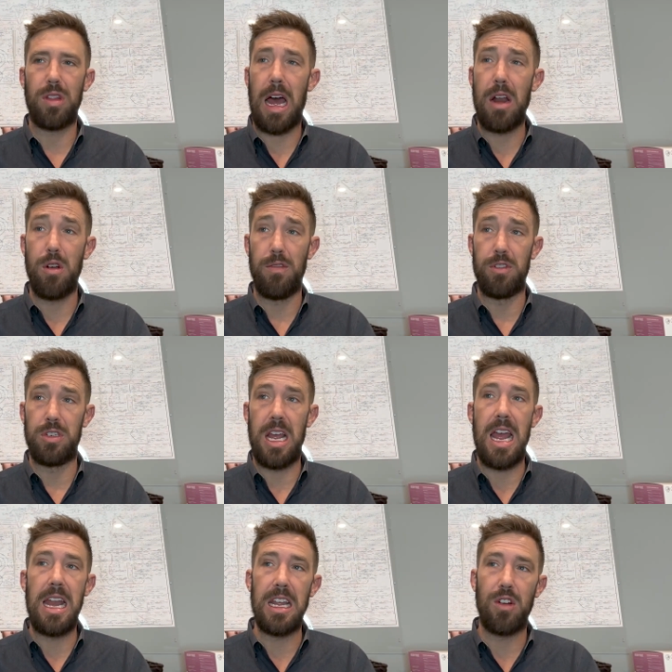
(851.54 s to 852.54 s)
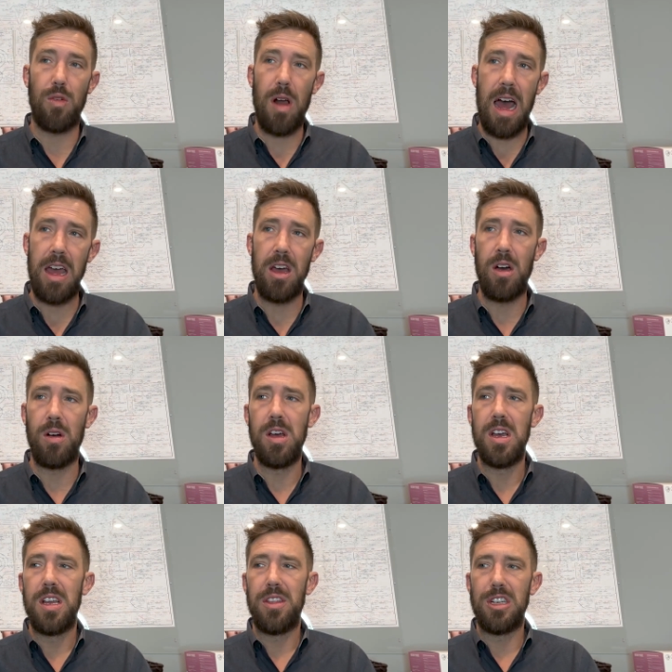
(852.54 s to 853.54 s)
I don't know if there's any cryo.
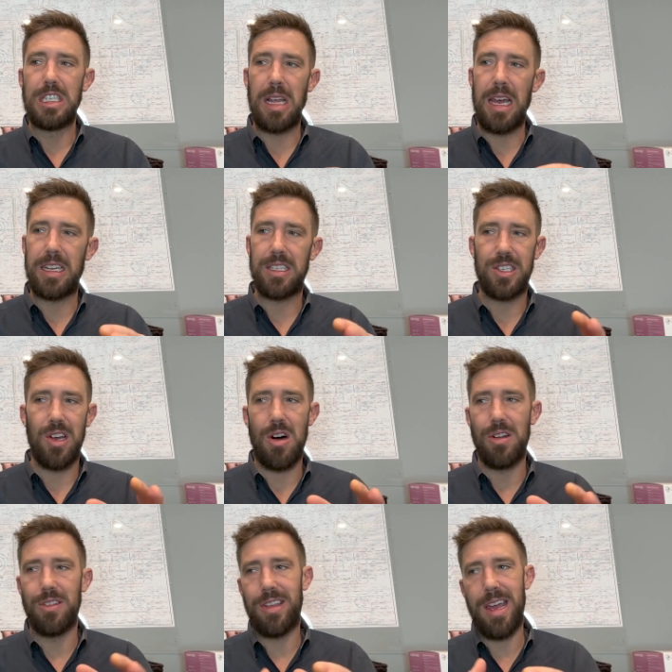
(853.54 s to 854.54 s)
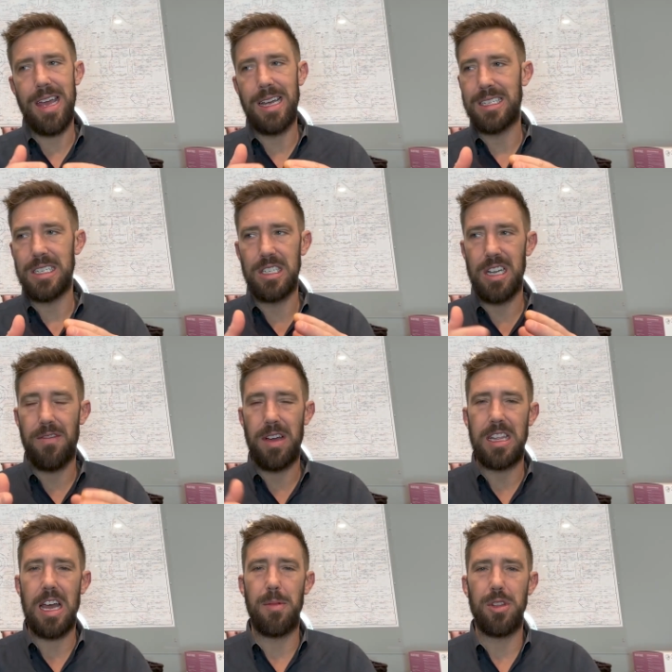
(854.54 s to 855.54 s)
There's like salt tanks and stuff like
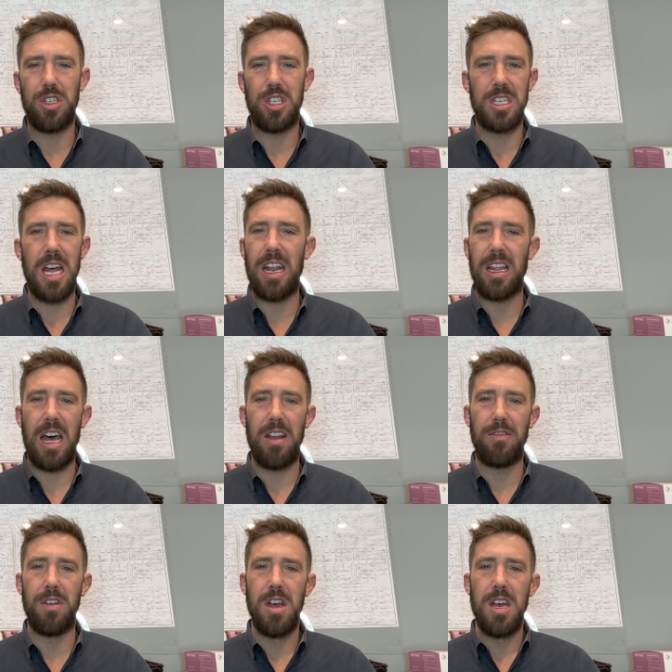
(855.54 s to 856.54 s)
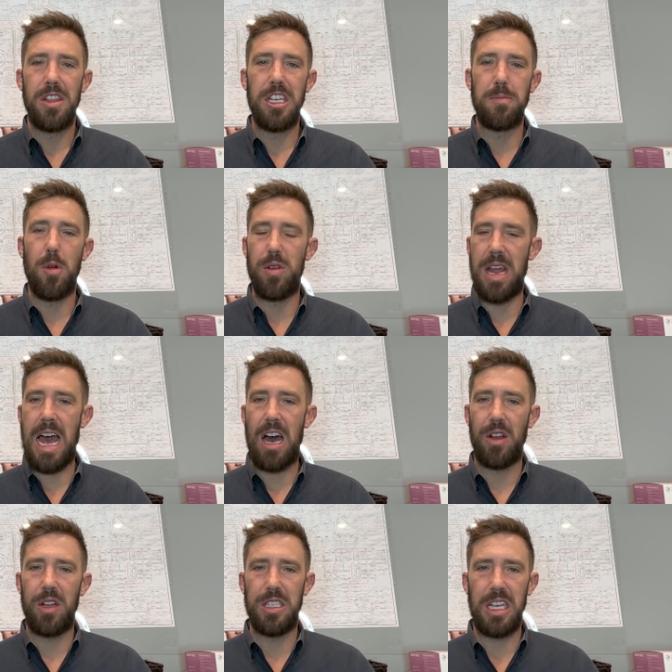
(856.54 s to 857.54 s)
that, but there's just not a lot of these
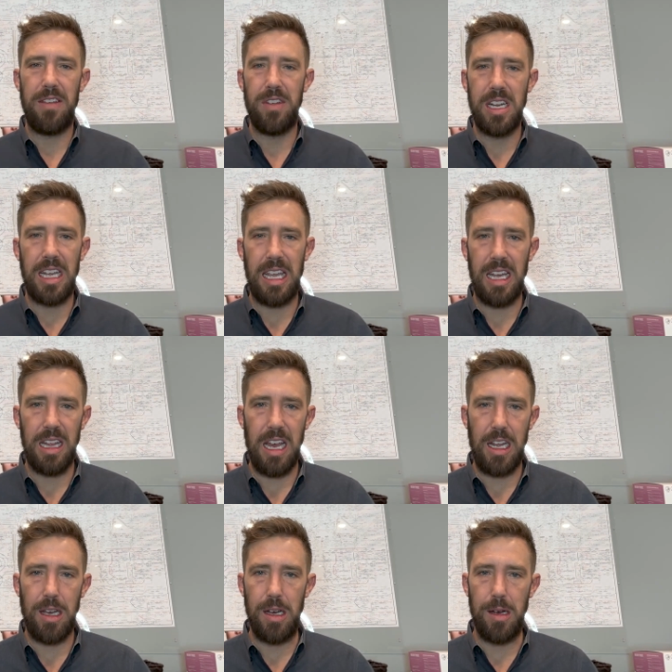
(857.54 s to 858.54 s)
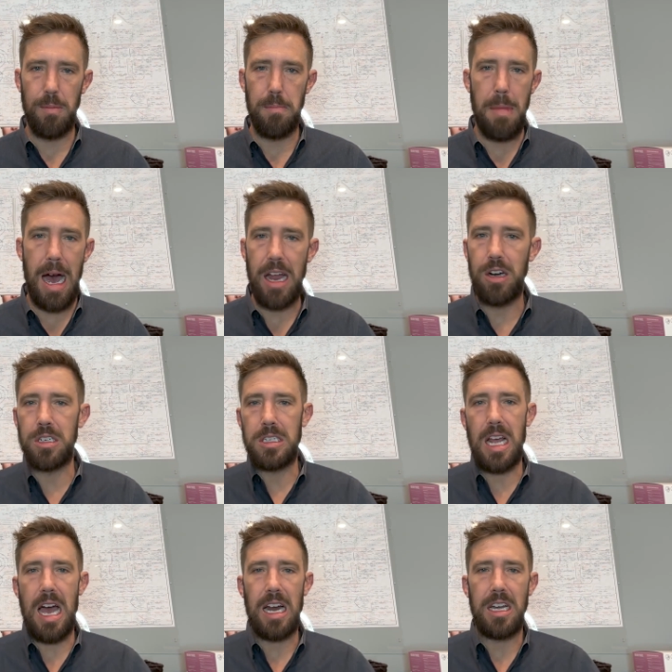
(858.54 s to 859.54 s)
modalities. Even to get like a Myers
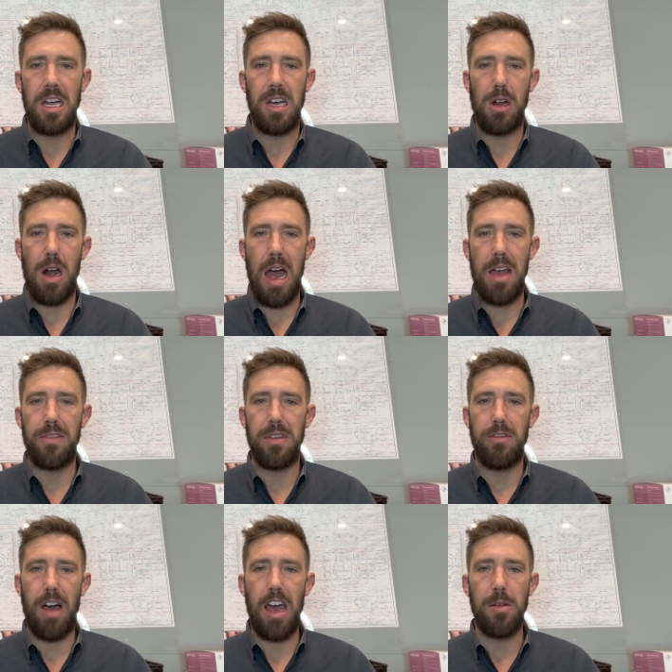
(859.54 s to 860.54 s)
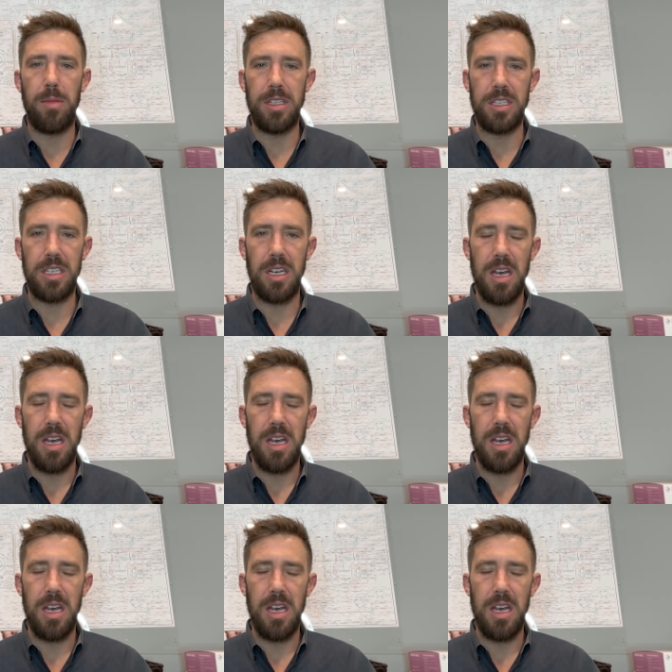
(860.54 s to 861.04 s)
cocktail or IV vitamins,